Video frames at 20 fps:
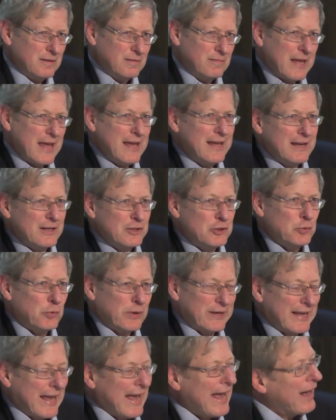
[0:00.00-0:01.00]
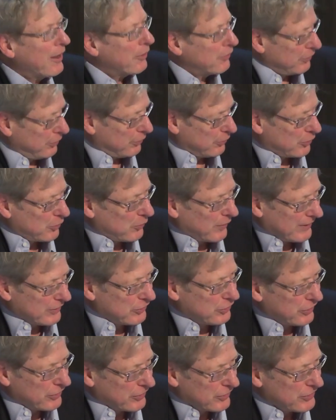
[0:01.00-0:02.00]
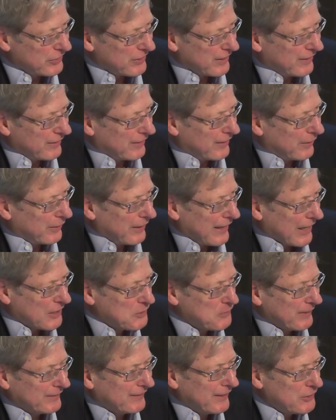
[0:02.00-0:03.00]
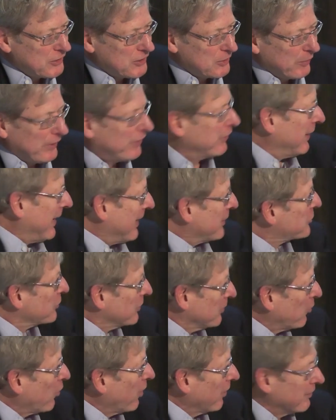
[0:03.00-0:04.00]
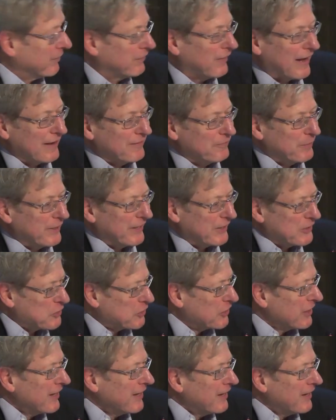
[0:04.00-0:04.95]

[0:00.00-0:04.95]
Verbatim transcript: take into account your questions and the expectation that we could answer them well in five minutes.